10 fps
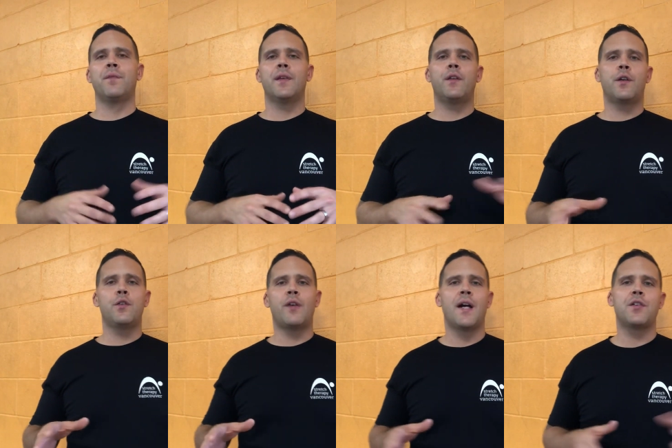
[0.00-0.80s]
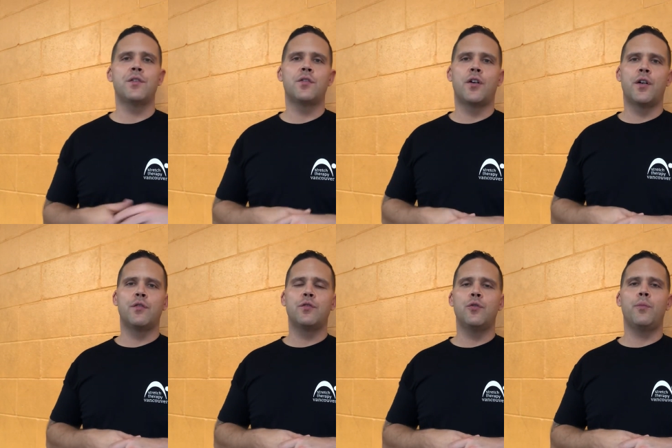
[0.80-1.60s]
If the contractions are
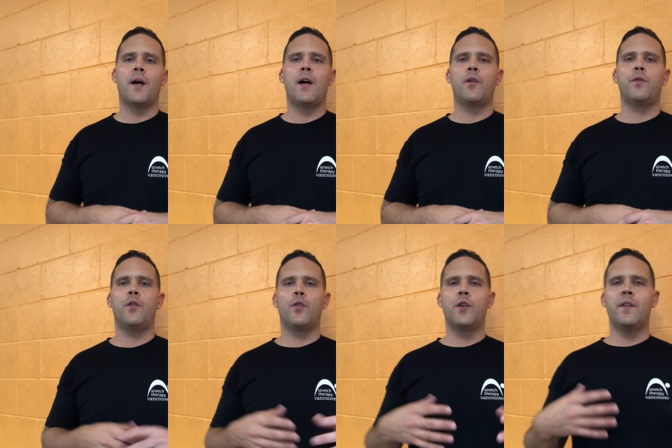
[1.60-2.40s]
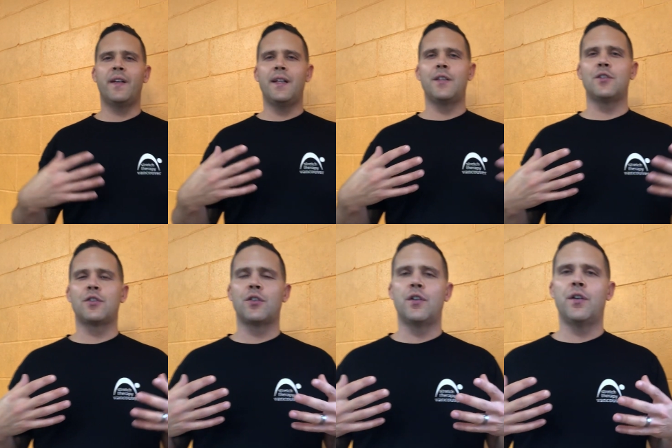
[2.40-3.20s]
too powerful or you have any
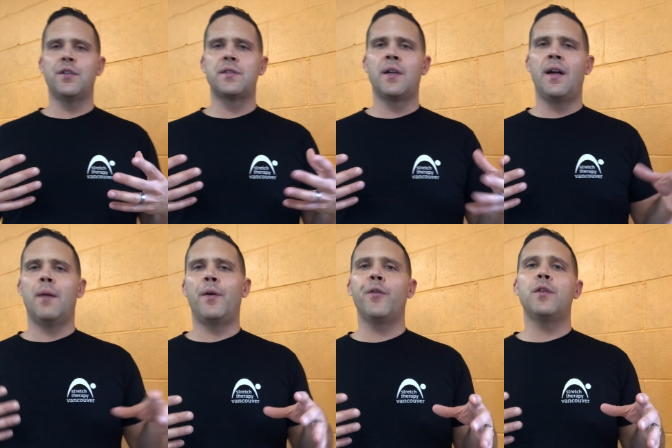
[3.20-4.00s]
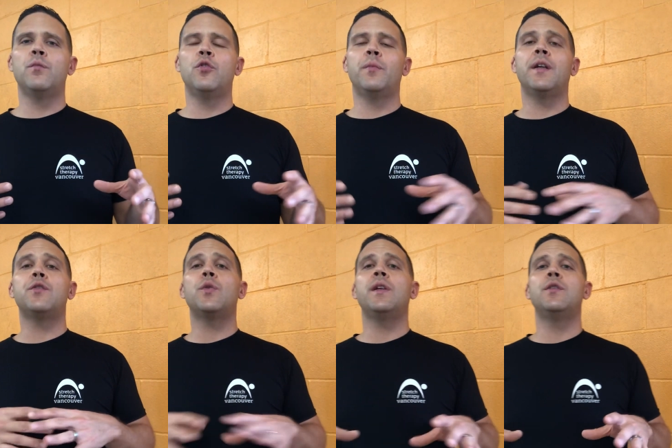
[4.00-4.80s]
concerns about the movement,
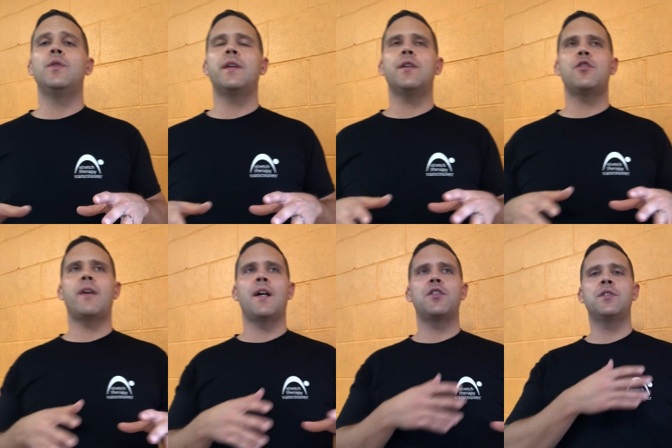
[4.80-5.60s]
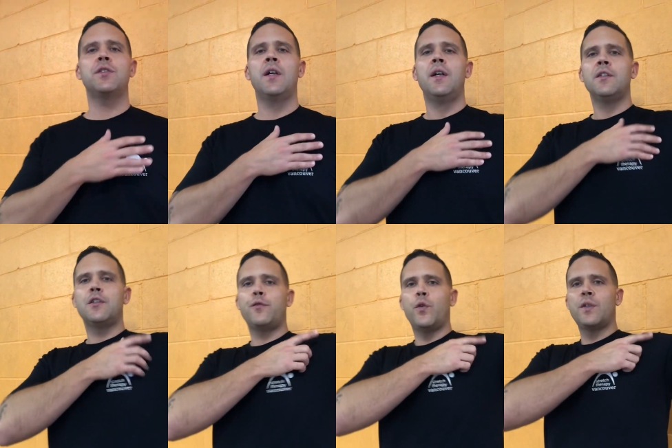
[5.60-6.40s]
when you do the contractions,
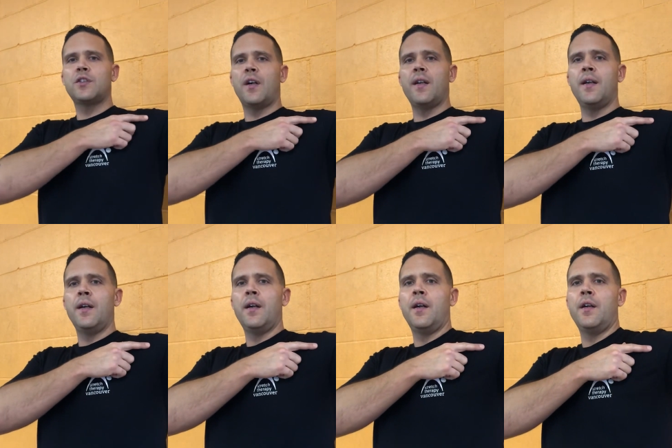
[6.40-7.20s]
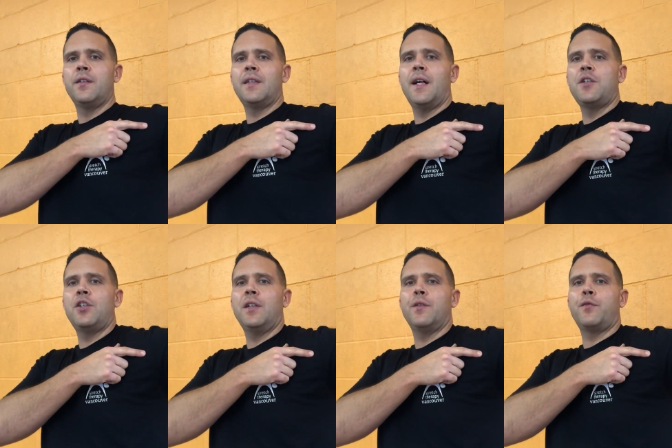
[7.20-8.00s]
just focus on
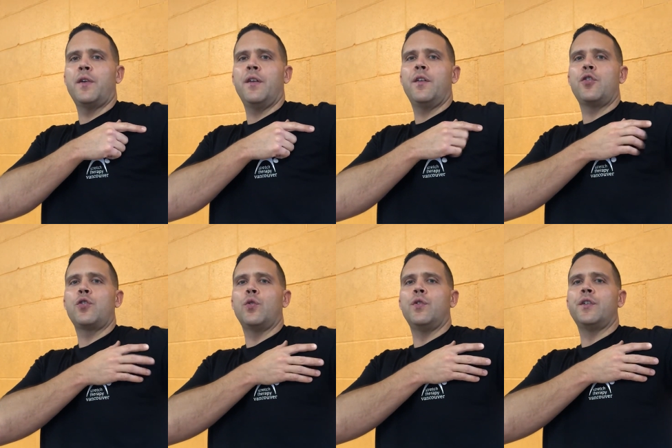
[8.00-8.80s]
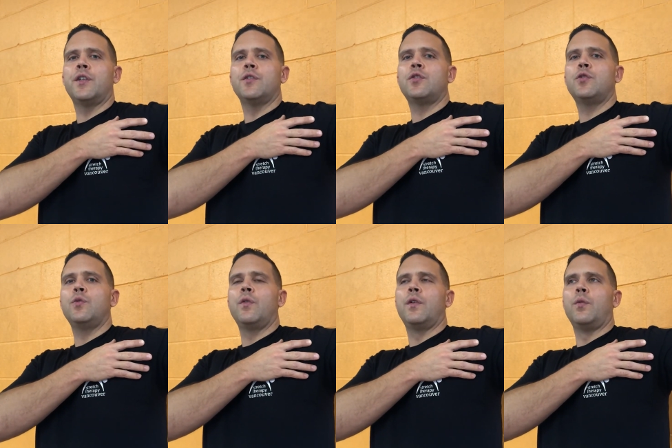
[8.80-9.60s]
touching the front of the shoulder
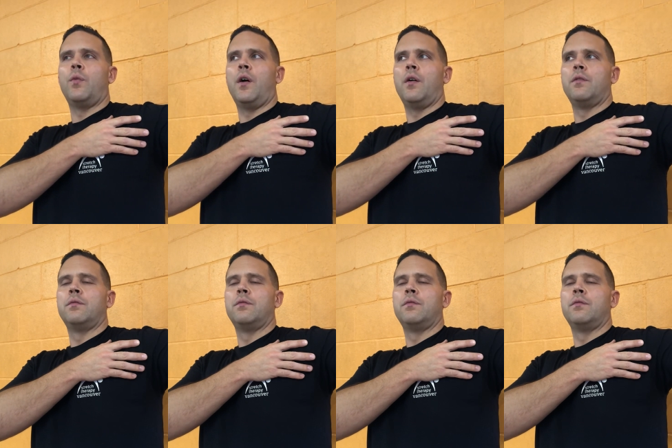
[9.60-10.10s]
to the wall.